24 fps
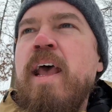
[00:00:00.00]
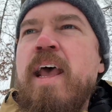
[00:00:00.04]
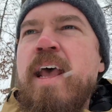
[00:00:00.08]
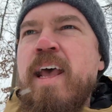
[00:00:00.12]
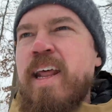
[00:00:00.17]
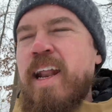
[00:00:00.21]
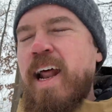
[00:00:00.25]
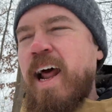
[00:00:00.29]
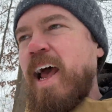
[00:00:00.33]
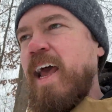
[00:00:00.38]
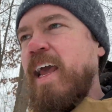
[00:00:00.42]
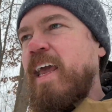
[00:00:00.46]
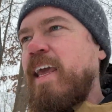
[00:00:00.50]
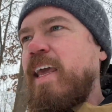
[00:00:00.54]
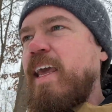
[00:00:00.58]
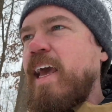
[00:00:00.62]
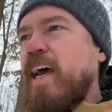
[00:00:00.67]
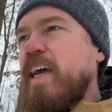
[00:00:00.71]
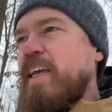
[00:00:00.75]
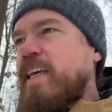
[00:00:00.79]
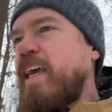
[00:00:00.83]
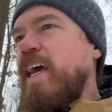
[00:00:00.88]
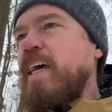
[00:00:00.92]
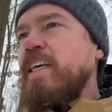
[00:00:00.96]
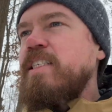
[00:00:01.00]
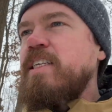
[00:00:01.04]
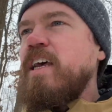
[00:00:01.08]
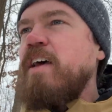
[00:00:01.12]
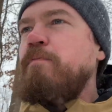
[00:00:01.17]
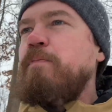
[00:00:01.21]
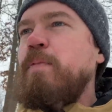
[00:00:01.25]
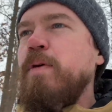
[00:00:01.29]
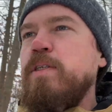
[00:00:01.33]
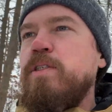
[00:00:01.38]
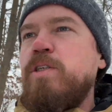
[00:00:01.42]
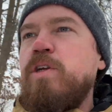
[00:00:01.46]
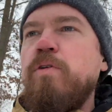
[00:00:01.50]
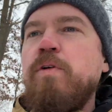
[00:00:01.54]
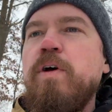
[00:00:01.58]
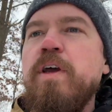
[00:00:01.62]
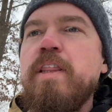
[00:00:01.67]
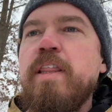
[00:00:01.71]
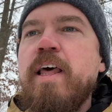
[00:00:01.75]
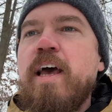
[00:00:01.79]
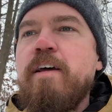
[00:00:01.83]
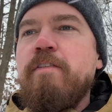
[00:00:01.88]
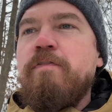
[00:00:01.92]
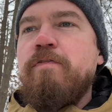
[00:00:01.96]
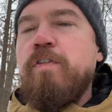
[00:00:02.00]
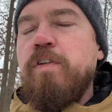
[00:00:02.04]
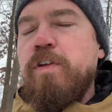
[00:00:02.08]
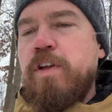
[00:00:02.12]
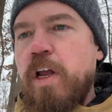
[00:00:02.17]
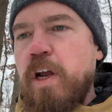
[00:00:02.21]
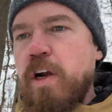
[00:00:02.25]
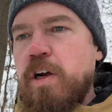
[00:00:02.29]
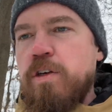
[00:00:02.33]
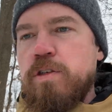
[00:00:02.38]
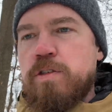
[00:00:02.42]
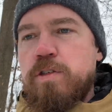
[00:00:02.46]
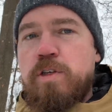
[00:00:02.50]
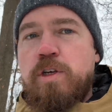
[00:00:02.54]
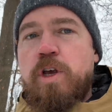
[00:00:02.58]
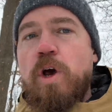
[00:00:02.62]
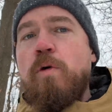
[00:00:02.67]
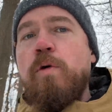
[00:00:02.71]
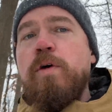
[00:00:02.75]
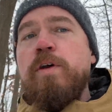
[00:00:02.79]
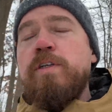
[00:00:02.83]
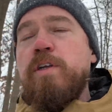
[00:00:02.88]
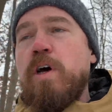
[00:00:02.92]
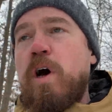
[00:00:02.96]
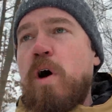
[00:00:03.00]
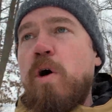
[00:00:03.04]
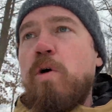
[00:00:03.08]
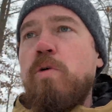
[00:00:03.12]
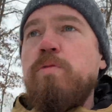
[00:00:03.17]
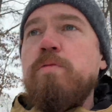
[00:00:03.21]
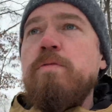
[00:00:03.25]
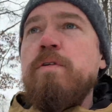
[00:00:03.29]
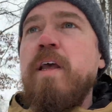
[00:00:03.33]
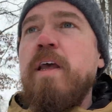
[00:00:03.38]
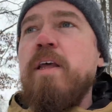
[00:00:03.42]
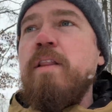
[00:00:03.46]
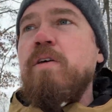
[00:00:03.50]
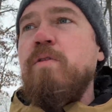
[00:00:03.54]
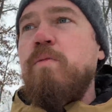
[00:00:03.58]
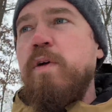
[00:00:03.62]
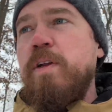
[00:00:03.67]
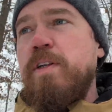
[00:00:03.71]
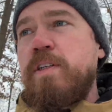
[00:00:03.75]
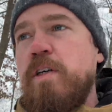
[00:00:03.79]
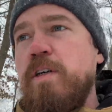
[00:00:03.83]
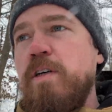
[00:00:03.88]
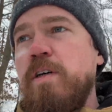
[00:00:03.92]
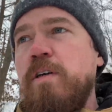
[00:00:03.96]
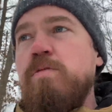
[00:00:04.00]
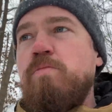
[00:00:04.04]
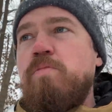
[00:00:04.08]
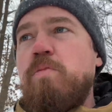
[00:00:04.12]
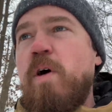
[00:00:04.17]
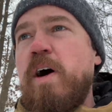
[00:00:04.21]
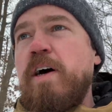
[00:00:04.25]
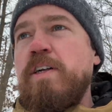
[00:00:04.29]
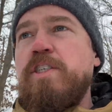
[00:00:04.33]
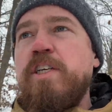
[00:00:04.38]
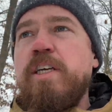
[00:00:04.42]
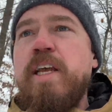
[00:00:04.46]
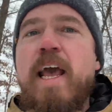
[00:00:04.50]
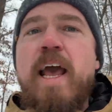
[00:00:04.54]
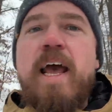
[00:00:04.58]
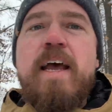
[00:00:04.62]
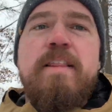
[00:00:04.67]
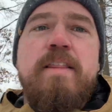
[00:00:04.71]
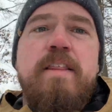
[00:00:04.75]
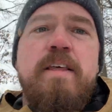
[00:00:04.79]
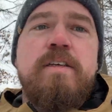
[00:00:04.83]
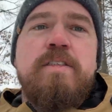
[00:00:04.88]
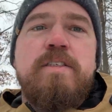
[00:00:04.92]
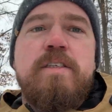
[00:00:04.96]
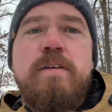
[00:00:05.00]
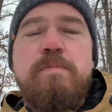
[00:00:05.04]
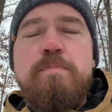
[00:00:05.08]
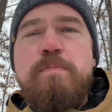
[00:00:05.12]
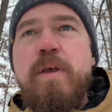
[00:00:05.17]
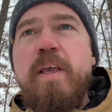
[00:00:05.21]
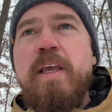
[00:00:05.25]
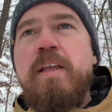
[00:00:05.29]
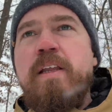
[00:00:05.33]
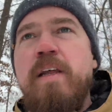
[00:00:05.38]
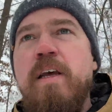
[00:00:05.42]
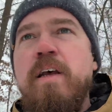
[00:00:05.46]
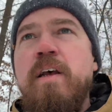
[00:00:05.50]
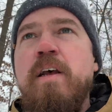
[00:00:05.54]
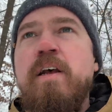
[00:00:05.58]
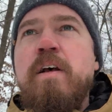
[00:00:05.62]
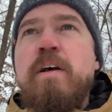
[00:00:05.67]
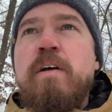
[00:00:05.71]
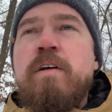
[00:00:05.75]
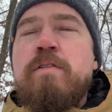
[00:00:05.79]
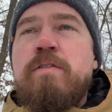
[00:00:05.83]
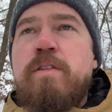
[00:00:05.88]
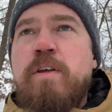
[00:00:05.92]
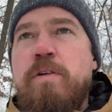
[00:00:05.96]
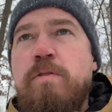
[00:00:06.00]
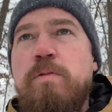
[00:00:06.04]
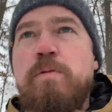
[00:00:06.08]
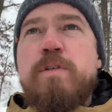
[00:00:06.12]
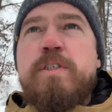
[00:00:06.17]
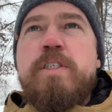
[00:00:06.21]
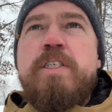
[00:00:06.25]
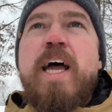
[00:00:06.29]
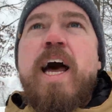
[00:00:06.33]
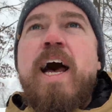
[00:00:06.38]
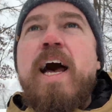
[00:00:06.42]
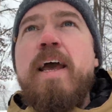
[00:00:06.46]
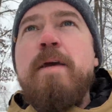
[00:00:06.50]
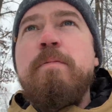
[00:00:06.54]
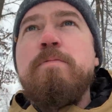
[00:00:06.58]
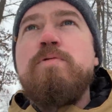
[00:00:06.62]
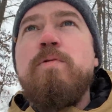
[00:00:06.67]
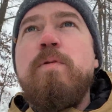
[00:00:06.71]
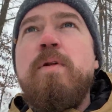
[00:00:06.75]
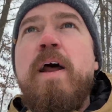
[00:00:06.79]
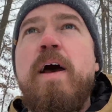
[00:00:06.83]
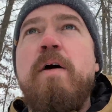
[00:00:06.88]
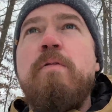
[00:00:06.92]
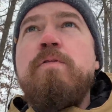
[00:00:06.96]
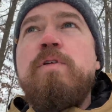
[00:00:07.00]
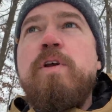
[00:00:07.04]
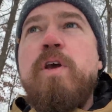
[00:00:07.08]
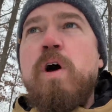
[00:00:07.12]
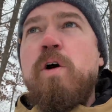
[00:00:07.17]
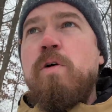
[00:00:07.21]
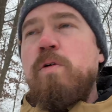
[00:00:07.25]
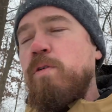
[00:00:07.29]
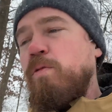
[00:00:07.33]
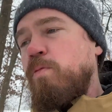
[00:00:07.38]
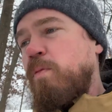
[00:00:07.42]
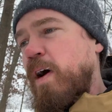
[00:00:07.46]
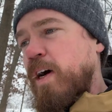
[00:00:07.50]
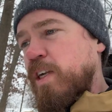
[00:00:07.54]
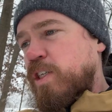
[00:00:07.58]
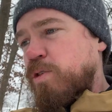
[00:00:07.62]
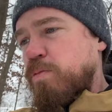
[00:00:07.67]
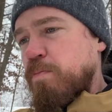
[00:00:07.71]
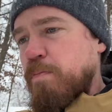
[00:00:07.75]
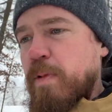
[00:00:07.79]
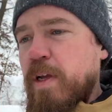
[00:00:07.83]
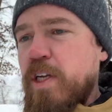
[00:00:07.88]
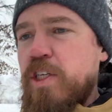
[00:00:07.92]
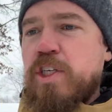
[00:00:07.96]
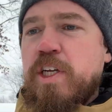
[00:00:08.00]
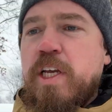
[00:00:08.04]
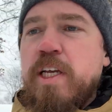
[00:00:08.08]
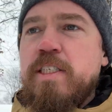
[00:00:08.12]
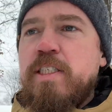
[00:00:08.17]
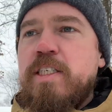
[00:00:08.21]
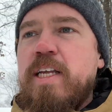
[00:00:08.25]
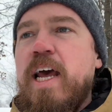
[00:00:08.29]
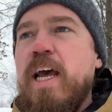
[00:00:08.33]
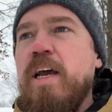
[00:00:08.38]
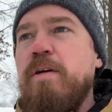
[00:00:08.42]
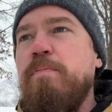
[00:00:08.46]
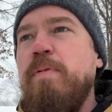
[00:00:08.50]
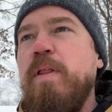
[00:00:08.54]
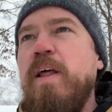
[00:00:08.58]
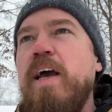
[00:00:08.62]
I guess I've been doing that for years, going to Houghton in the winter and watching athletes compete. There was times when I would go and watch Michigan Tech play